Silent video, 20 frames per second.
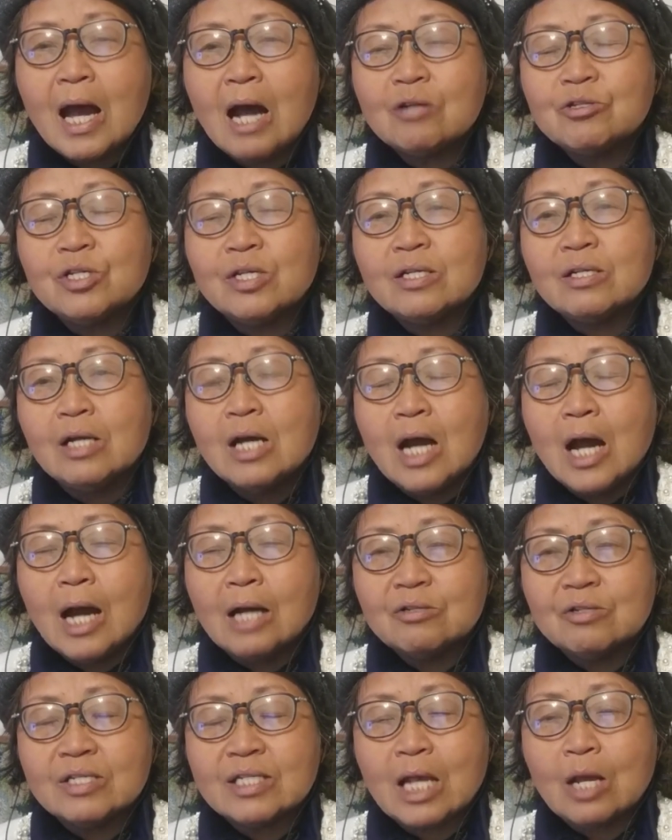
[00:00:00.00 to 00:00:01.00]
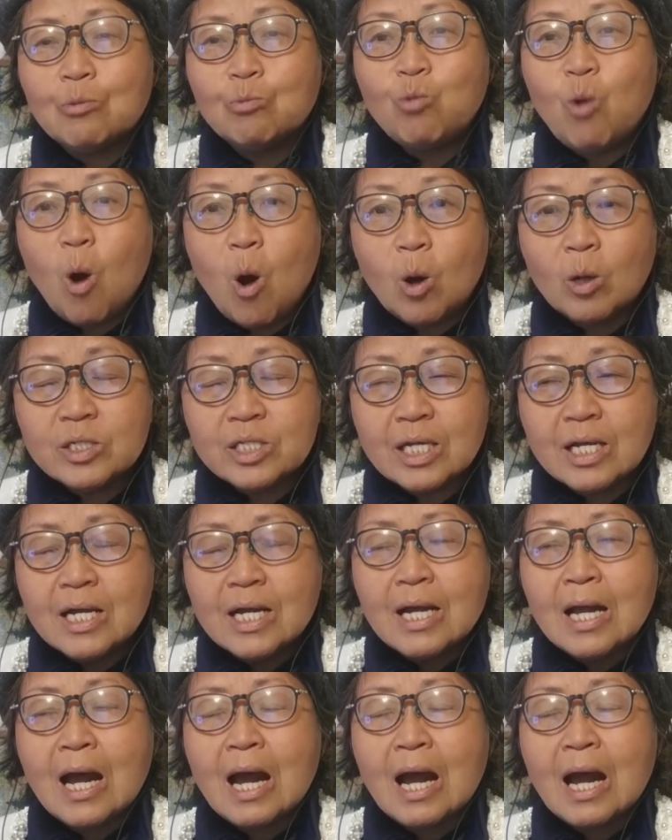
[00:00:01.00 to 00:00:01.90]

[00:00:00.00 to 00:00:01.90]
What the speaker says: How to say want,